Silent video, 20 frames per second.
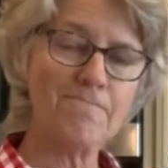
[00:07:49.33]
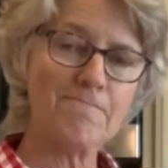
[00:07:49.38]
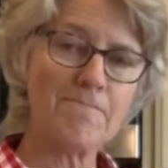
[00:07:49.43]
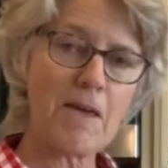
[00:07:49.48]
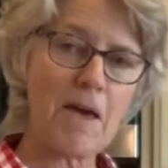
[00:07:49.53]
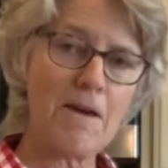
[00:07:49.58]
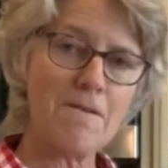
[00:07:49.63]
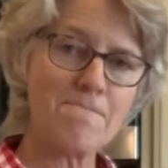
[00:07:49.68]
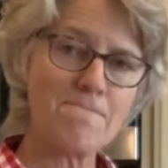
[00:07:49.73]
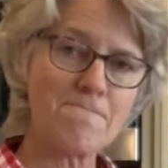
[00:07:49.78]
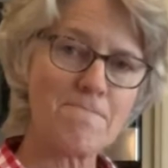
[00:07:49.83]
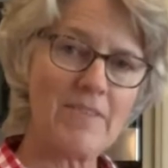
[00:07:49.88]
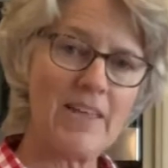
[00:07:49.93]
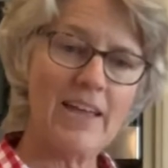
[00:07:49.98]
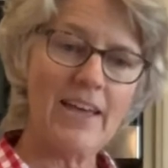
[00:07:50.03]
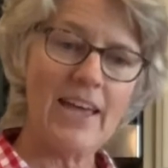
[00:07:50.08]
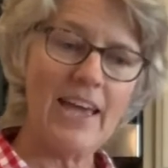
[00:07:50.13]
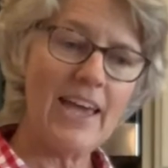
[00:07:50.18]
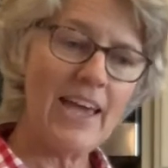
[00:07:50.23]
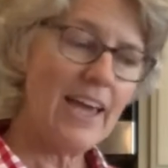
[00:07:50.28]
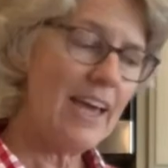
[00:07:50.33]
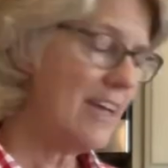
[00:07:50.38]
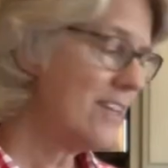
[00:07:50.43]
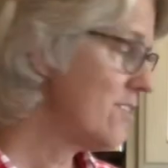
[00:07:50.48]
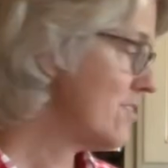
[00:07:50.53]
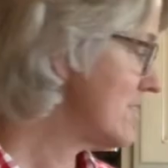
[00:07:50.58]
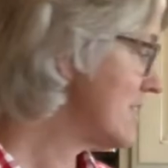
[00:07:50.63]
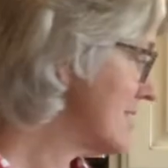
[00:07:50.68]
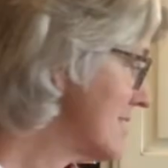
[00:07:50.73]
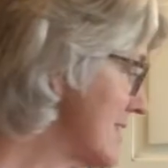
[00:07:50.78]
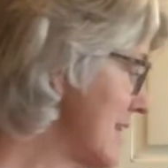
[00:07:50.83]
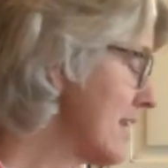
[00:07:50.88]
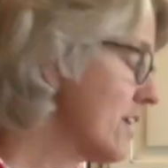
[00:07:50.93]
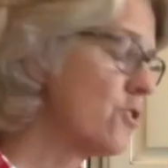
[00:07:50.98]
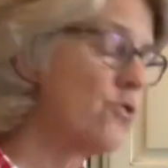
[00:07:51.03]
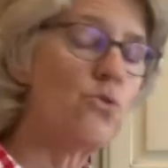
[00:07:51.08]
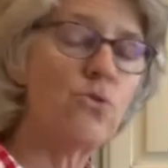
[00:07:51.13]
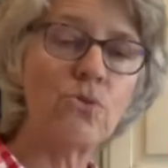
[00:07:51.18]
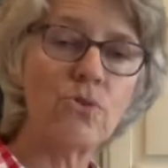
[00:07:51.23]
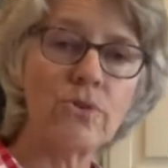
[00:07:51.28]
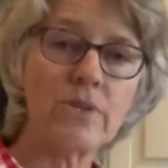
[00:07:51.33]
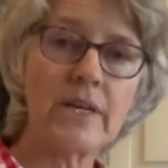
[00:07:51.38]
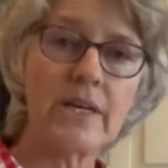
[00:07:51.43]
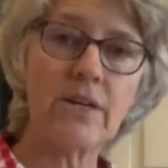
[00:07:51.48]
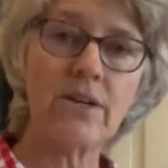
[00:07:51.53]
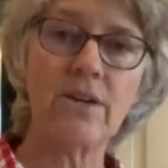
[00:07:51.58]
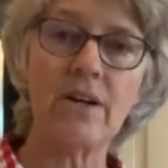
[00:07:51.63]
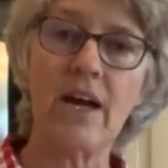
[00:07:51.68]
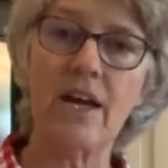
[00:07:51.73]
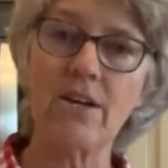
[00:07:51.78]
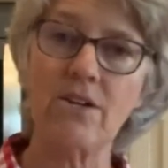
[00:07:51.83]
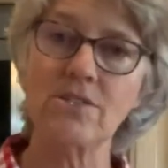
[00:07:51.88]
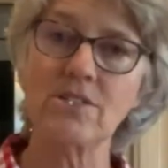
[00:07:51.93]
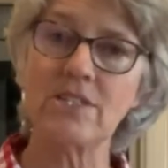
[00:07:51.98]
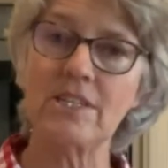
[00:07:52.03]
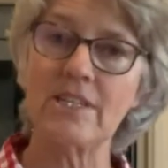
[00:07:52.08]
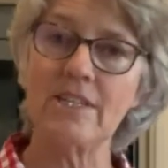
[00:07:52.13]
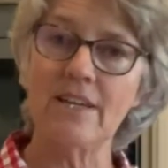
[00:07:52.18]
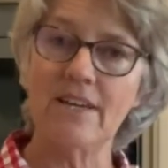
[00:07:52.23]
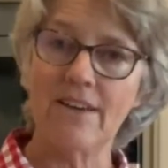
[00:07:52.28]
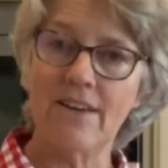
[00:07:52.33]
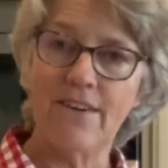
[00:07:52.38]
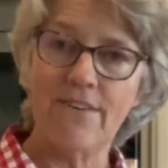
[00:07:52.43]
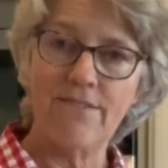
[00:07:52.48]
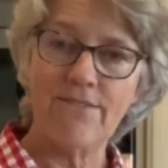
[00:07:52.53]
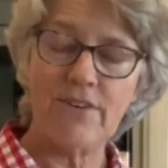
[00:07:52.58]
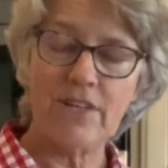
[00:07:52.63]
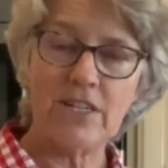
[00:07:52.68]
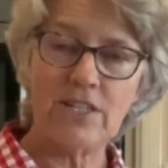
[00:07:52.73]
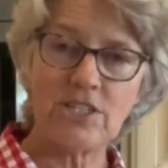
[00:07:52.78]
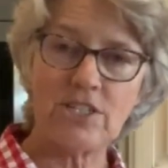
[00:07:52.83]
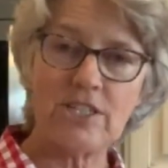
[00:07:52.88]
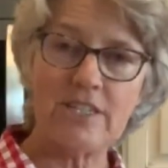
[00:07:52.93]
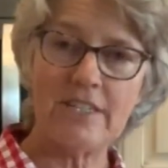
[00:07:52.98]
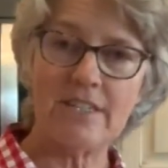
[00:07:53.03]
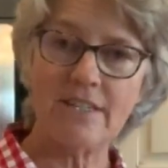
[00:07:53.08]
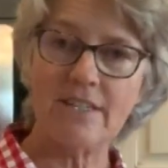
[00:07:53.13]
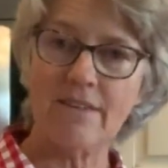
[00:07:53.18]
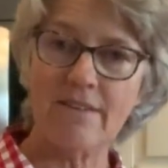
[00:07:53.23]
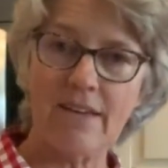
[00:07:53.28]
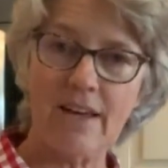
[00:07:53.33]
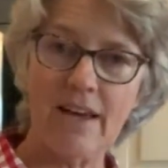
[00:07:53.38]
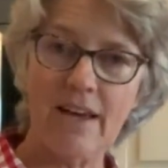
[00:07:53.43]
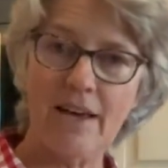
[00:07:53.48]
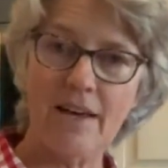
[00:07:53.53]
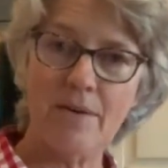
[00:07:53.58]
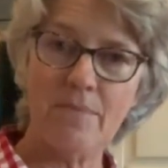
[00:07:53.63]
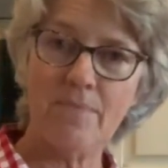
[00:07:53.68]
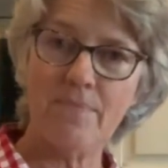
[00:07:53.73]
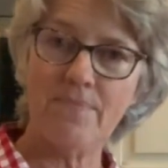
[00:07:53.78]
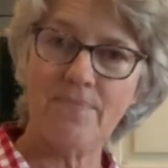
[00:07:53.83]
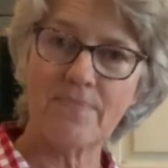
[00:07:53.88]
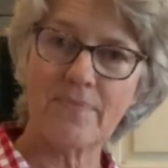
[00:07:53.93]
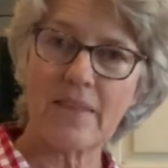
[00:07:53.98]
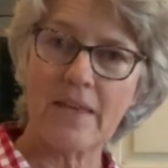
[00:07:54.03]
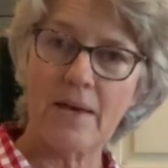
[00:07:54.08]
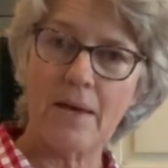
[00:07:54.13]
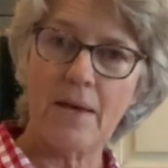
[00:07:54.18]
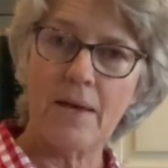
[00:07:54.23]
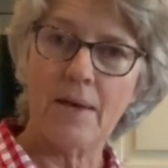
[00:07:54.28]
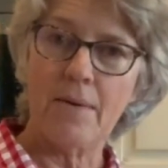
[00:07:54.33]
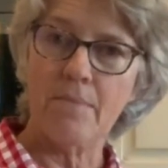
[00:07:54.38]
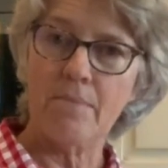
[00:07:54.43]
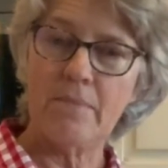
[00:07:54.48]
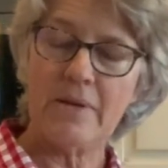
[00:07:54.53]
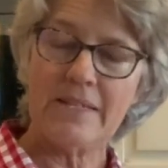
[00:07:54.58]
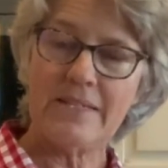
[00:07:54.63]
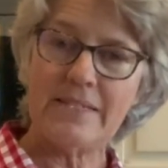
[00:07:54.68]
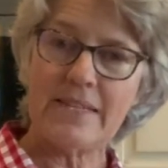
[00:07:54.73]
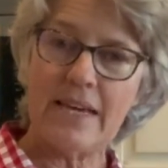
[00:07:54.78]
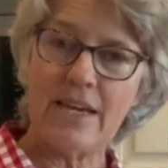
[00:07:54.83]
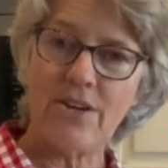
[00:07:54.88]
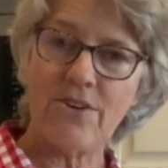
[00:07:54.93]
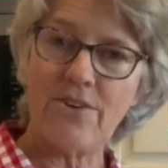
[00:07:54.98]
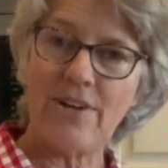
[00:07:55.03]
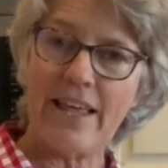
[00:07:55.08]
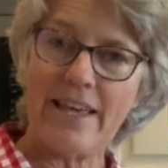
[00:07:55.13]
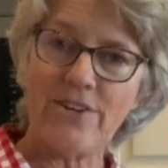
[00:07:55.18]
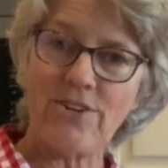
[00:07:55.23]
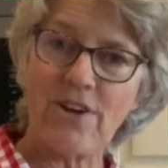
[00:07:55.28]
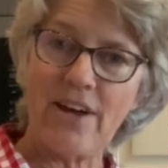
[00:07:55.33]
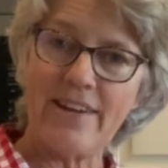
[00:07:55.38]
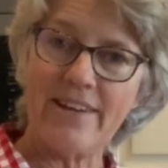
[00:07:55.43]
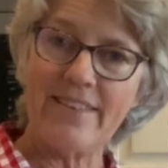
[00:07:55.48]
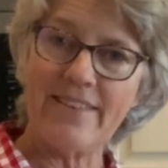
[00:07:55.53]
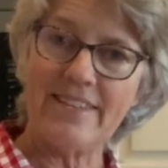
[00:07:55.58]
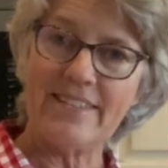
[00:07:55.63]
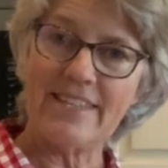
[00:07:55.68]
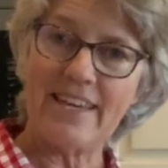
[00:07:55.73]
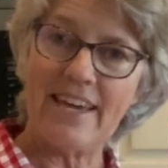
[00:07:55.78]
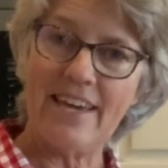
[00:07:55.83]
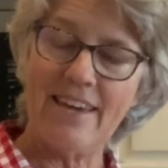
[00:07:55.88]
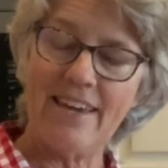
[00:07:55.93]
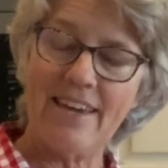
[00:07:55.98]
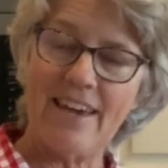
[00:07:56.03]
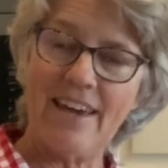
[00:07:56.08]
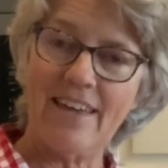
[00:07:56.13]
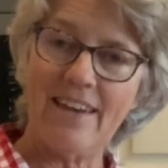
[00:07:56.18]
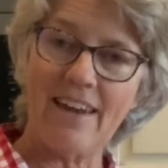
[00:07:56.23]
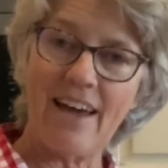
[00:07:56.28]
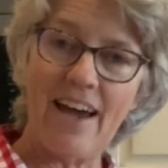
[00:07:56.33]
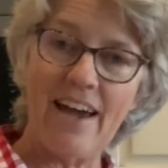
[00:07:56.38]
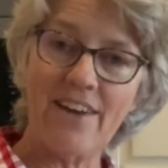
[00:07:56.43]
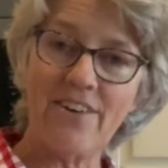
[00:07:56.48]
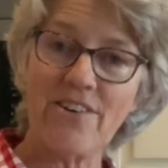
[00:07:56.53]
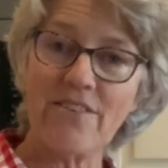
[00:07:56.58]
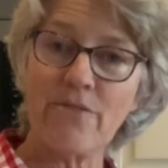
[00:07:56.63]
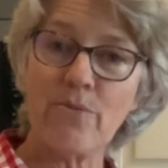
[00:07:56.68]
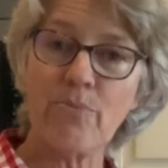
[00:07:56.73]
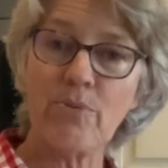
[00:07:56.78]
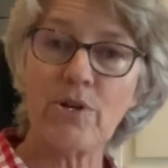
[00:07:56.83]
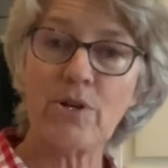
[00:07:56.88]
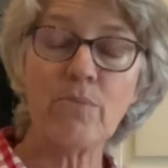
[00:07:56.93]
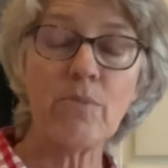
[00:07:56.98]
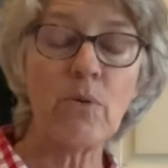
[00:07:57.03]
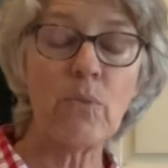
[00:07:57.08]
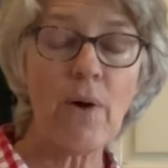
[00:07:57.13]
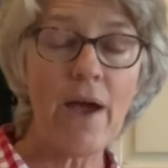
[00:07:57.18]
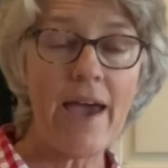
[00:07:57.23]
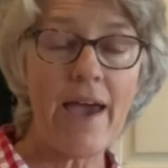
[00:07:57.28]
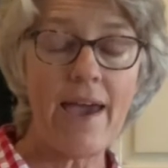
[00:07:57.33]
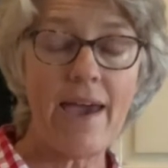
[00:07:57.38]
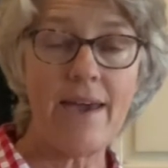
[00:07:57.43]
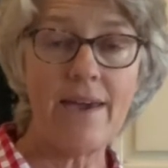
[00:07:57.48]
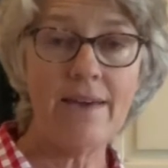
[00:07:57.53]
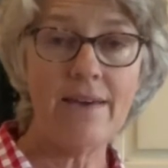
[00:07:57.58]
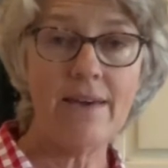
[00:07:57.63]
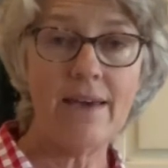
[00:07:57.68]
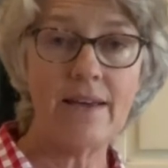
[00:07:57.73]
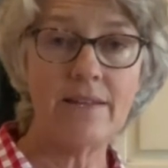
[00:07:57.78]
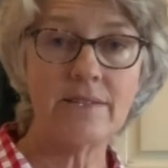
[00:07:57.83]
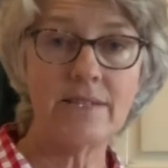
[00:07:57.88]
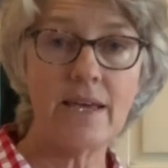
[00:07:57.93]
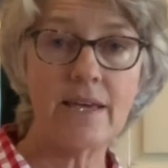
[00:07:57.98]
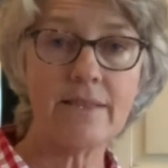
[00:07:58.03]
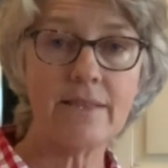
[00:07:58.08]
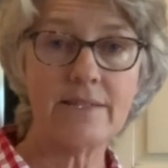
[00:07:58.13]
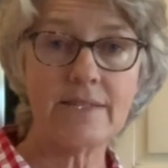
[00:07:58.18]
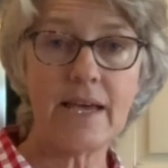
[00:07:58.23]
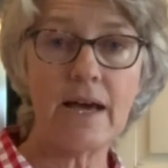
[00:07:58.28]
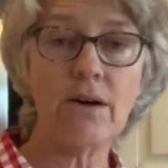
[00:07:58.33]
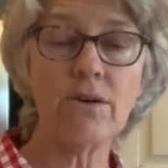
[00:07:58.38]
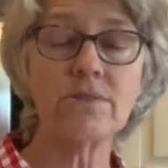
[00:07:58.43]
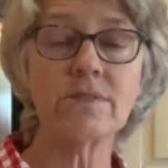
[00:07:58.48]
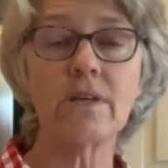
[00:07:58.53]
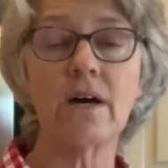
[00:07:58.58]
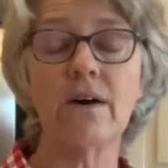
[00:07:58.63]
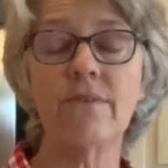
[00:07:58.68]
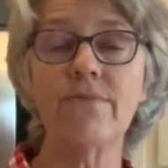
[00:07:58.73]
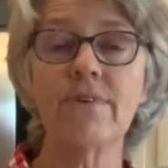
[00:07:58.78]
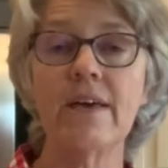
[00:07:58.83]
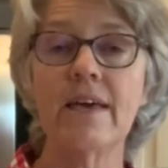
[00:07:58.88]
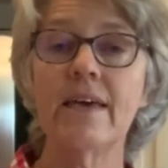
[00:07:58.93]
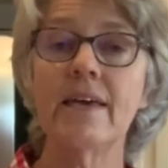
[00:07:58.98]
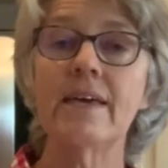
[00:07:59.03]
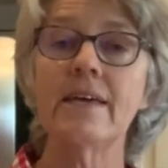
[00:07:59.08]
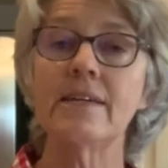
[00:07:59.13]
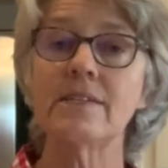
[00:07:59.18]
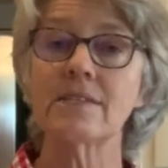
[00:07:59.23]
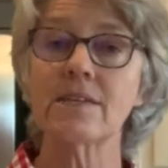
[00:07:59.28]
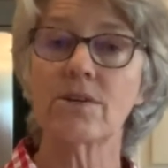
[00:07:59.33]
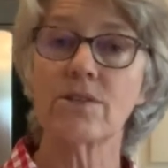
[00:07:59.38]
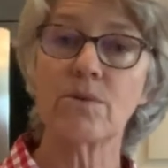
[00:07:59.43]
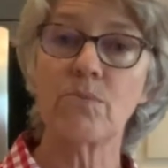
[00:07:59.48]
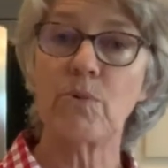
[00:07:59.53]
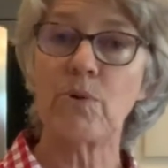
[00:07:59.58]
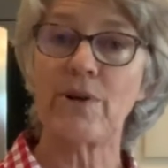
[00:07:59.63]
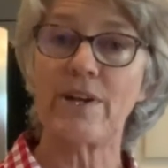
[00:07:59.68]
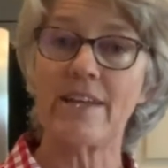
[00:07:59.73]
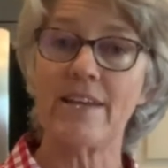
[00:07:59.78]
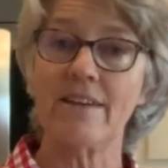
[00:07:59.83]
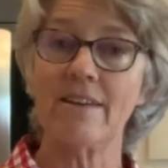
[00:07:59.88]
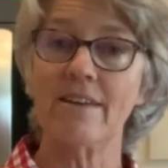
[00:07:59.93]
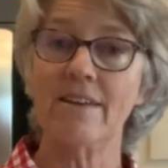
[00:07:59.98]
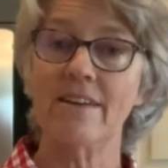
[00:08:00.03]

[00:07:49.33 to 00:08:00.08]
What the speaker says: Okay? And you just let it cool there. I usually finish it midday or later on in the day, and I don't even put them away and take the towels off until the morning.